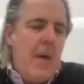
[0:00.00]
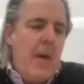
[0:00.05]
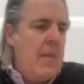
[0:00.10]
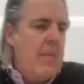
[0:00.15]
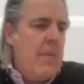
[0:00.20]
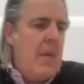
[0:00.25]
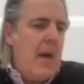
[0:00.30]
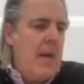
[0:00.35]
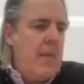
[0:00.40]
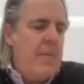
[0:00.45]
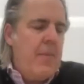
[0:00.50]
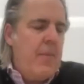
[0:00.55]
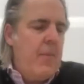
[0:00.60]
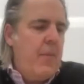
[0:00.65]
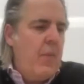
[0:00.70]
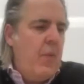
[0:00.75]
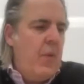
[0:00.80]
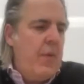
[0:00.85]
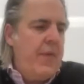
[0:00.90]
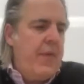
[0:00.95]
I
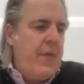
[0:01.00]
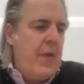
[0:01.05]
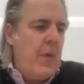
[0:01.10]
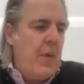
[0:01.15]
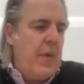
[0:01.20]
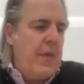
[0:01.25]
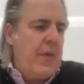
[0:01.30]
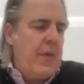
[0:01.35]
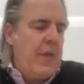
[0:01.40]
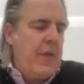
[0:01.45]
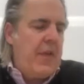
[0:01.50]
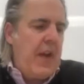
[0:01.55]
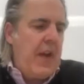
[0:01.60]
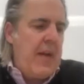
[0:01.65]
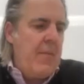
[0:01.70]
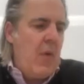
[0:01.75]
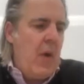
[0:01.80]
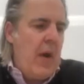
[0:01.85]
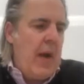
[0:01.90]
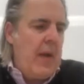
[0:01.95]
would view it the
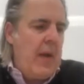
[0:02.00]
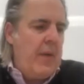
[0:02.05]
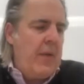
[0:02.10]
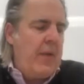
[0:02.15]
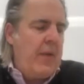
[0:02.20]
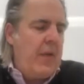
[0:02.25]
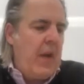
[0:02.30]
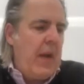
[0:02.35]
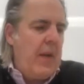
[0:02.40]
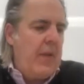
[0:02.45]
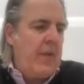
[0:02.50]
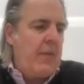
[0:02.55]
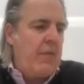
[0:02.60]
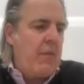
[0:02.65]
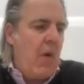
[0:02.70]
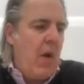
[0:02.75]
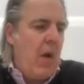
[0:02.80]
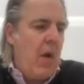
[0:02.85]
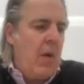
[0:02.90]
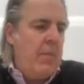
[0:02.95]
same way as
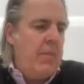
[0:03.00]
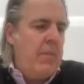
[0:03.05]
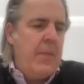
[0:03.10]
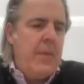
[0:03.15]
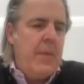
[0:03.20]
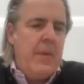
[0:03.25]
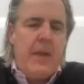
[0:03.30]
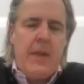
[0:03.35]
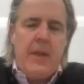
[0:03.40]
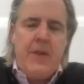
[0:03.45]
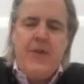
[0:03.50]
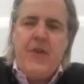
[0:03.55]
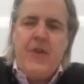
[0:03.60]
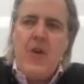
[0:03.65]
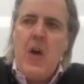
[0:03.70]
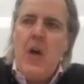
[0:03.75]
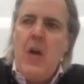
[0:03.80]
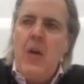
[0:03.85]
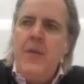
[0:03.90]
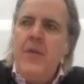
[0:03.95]
Rob,
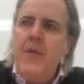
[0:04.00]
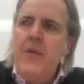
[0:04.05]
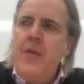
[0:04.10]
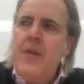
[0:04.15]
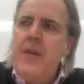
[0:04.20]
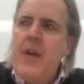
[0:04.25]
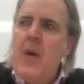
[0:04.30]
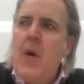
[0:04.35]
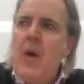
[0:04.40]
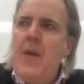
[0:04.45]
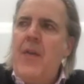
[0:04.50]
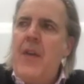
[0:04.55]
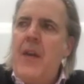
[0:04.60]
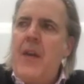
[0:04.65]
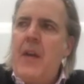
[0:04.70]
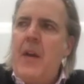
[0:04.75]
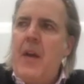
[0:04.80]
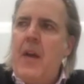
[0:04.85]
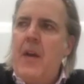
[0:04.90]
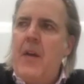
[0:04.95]
John. I
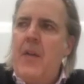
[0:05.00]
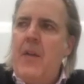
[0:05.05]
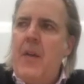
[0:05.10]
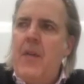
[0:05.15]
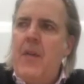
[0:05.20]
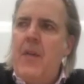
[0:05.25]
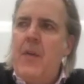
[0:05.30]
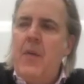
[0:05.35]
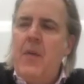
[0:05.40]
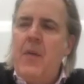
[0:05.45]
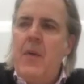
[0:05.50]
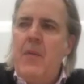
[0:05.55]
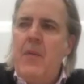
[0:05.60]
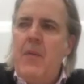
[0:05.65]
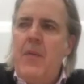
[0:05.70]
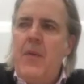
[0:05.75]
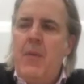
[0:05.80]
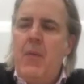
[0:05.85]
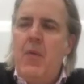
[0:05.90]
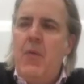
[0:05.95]
think that there
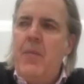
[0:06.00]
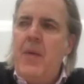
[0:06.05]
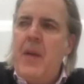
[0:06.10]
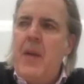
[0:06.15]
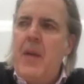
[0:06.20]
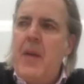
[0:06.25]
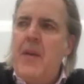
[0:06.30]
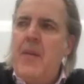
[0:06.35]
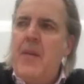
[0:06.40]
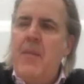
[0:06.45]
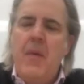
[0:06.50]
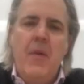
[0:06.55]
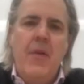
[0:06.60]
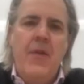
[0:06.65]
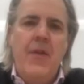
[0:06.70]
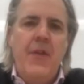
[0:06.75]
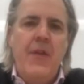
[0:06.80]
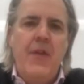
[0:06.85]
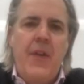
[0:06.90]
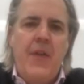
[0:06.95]
will be an
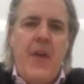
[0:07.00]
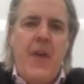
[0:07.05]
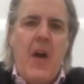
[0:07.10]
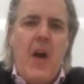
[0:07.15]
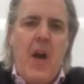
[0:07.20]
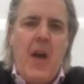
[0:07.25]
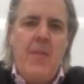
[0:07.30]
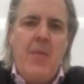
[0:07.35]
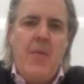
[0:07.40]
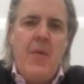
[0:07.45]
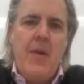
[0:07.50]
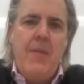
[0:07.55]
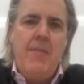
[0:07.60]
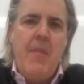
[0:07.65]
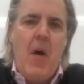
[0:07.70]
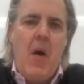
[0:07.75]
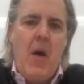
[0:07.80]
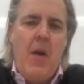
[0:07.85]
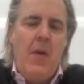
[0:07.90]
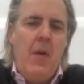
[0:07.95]
emergence of a hybrid
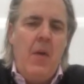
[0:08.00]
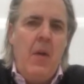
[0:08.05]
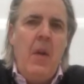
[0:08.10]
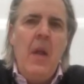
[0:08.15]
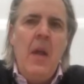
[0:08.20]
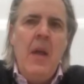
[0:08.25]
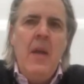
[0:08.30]
model.